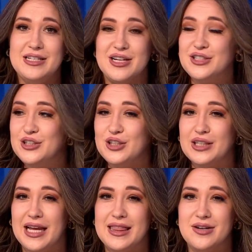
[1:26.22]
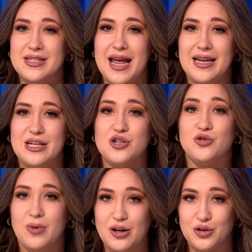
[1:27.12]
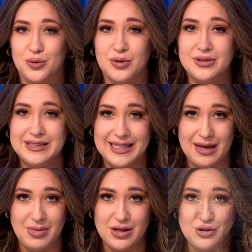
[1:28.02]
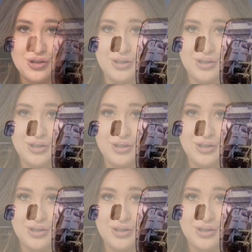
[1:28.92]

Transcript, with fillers: doesn't look like there's any structural damage.